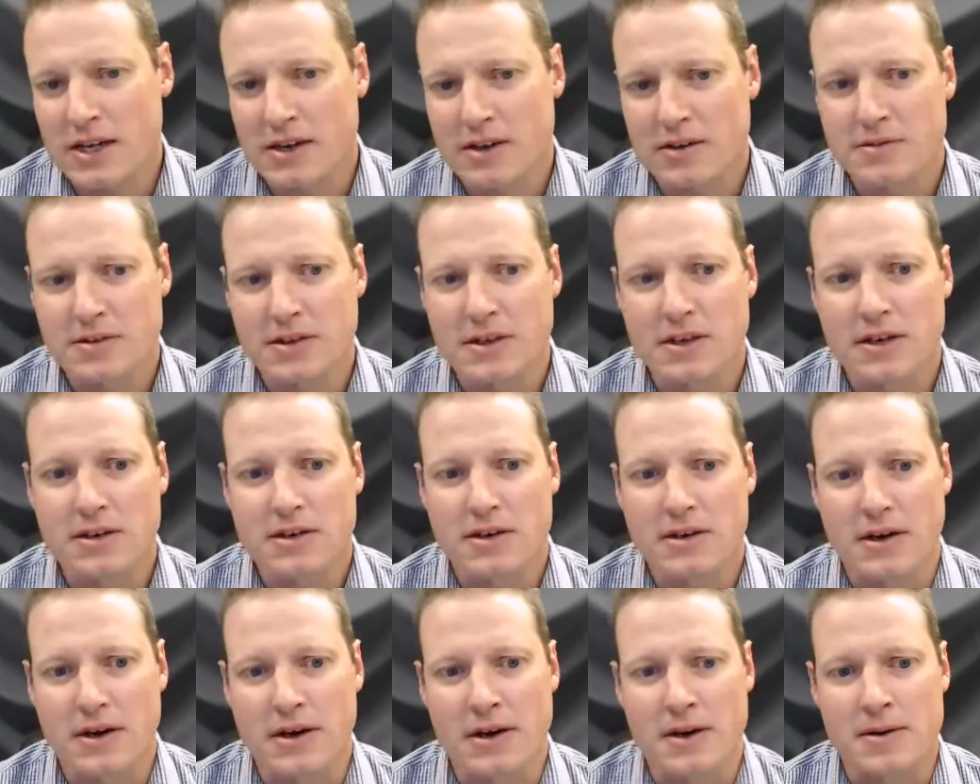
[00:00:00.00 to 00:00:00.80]
I think
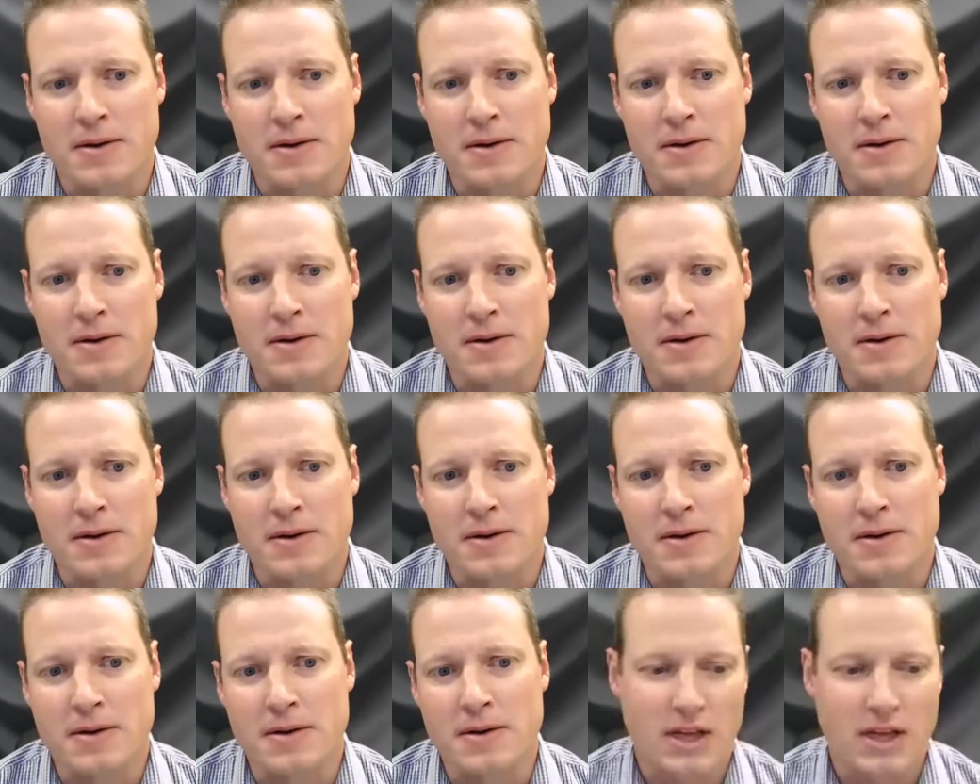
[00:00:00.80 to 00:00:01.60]
at
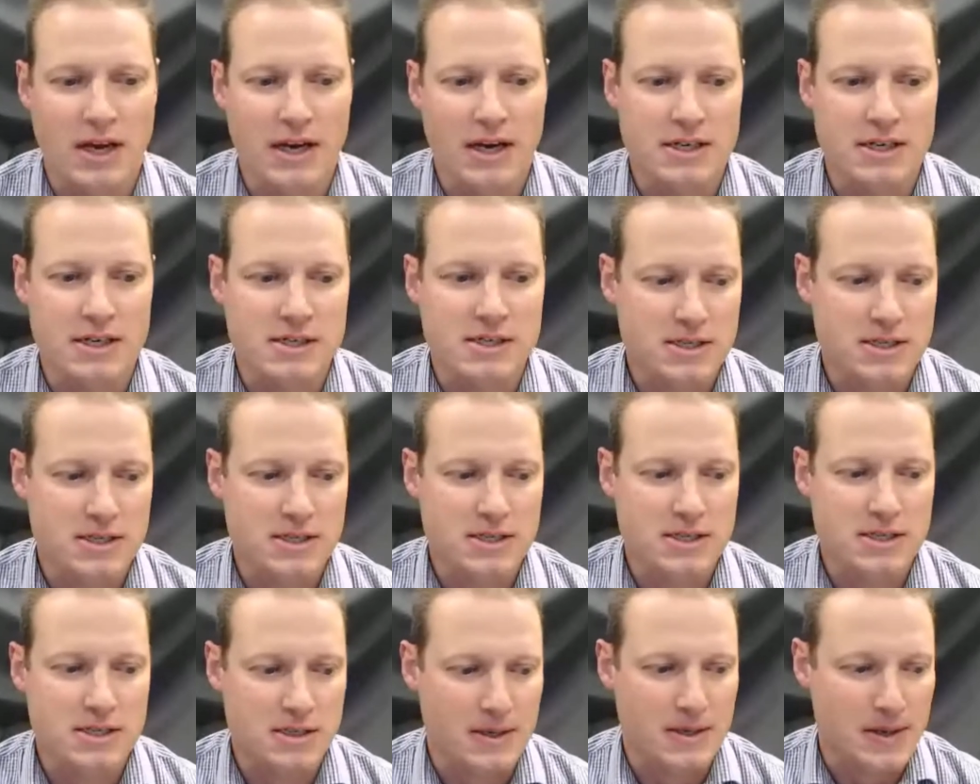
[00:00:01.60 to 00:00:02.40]
the end of the day
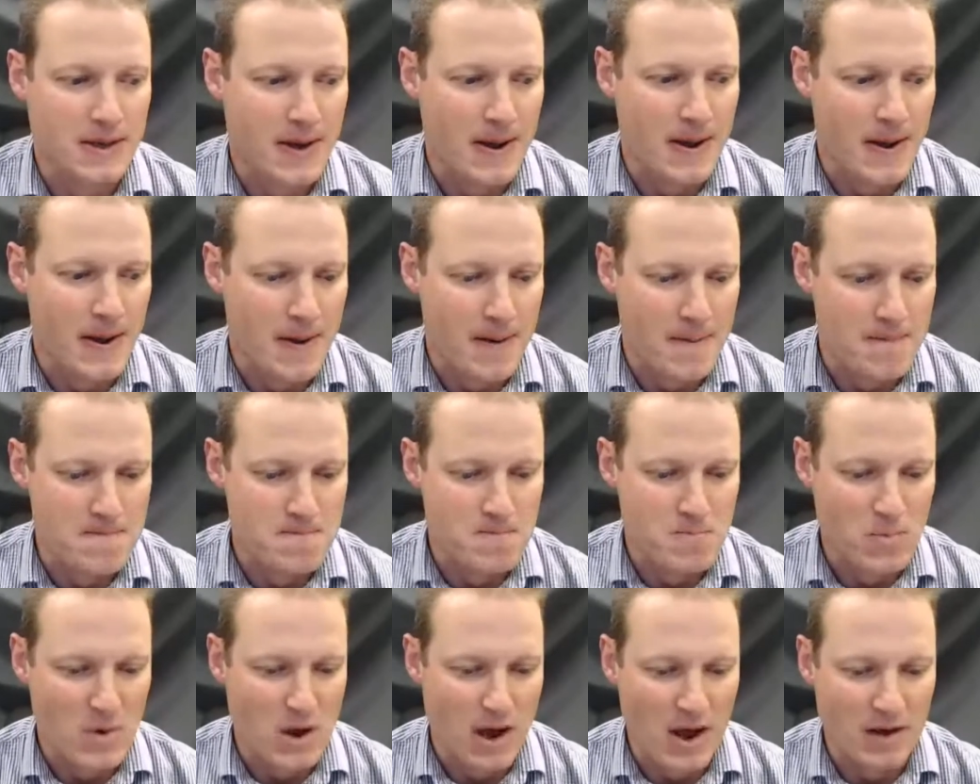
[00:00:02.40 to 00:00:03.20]
is
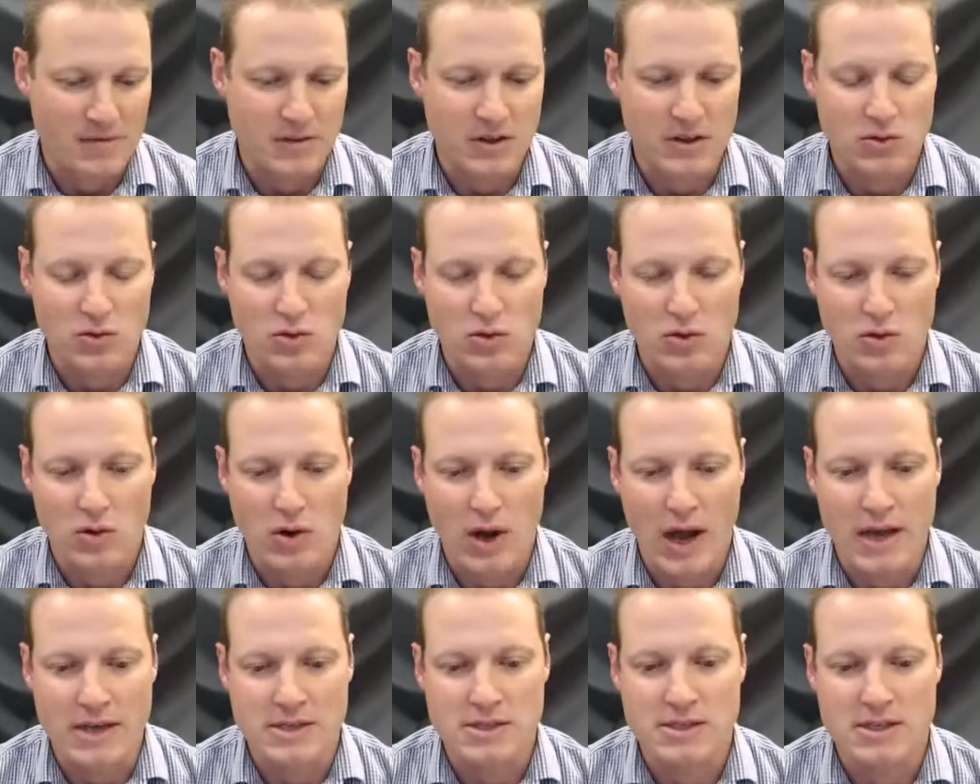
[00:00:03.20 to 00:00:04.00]
I think
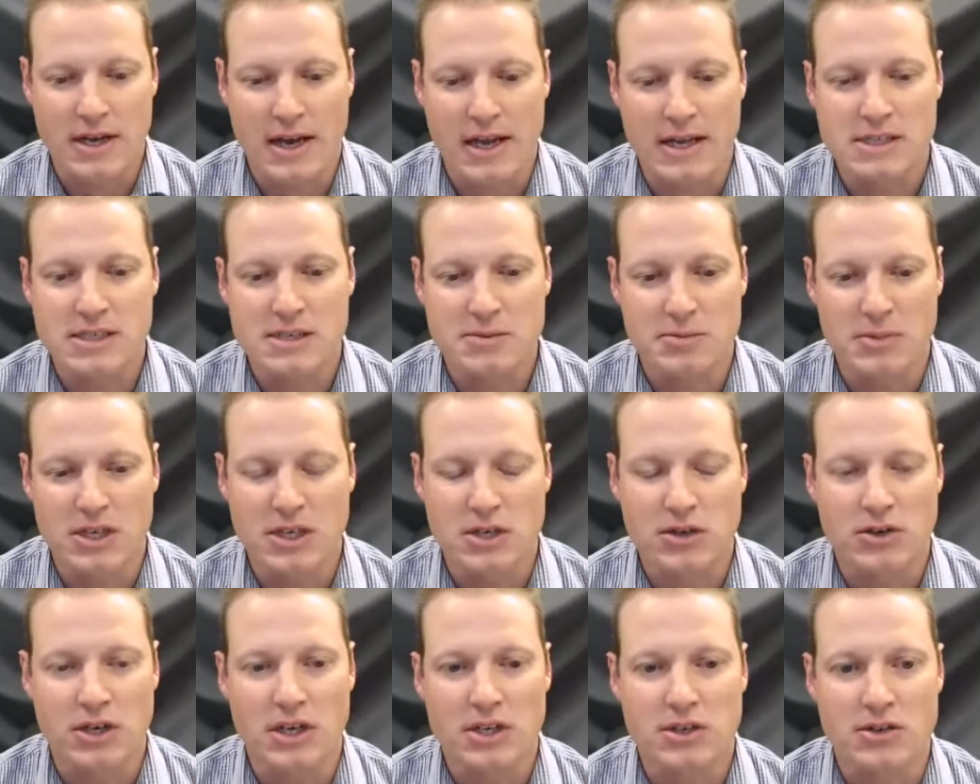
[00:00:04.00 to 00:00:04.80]
as an SME
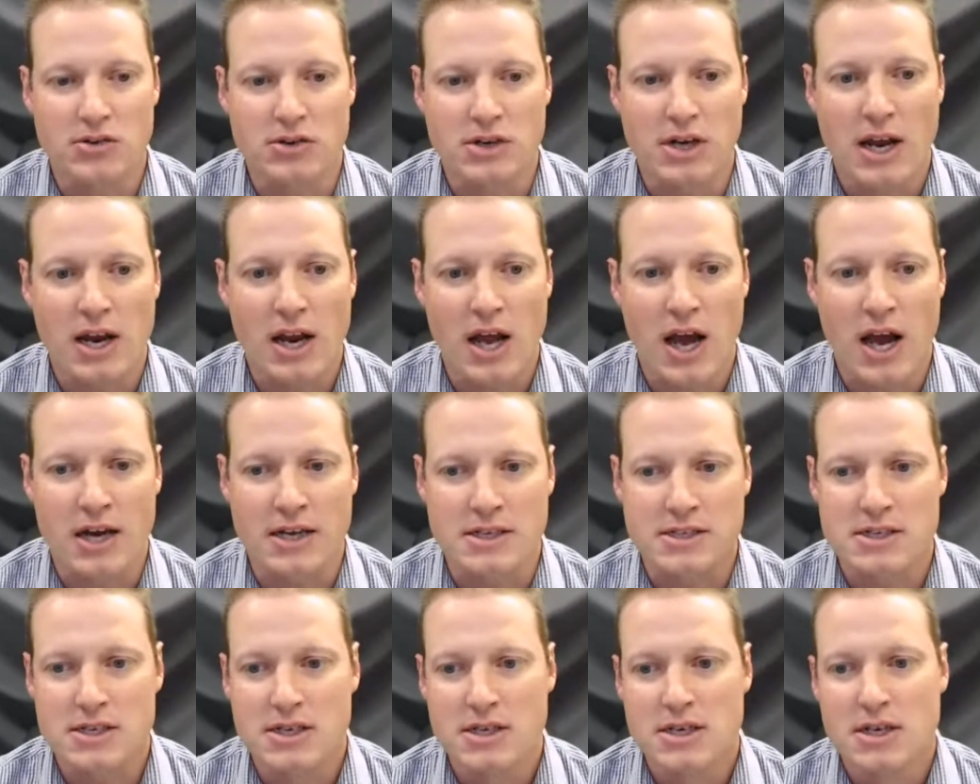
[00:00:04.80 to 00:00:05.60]
you need to
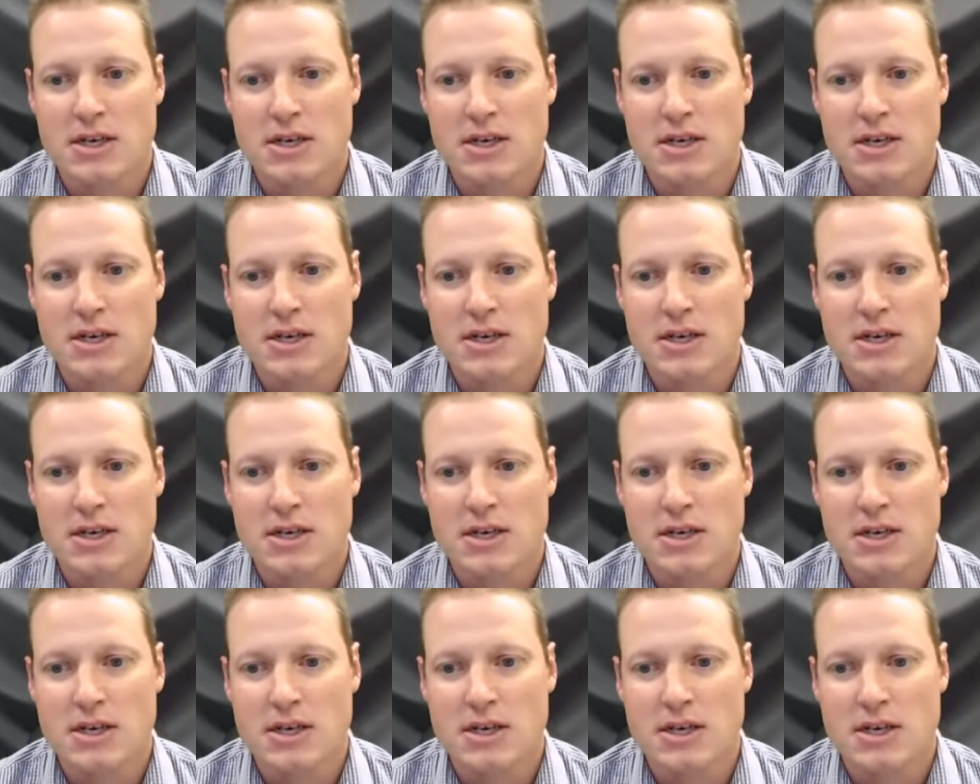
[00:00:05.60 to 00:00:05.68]
realize